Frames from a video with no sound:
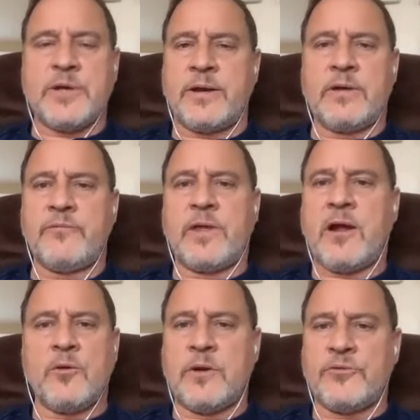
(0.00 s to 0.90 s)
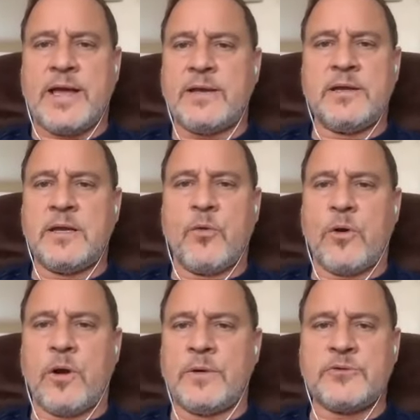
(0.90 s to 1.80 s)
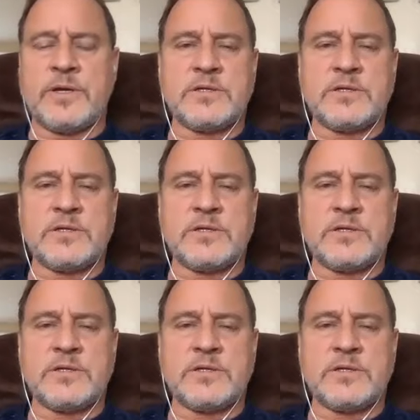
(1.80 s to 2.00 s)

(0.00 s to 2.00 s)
I don't even care about that anymore. I'm not trying